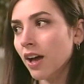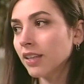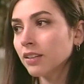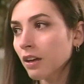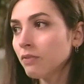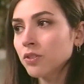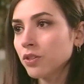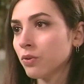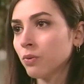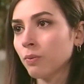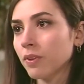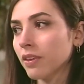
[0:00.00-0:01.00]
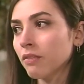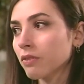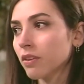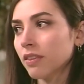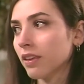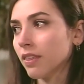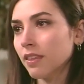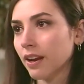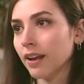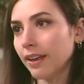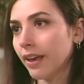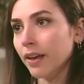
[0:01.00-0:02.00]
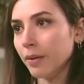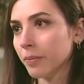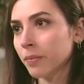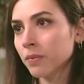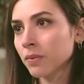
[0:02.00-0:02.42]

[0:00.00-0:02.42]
I loved you with everything that I am.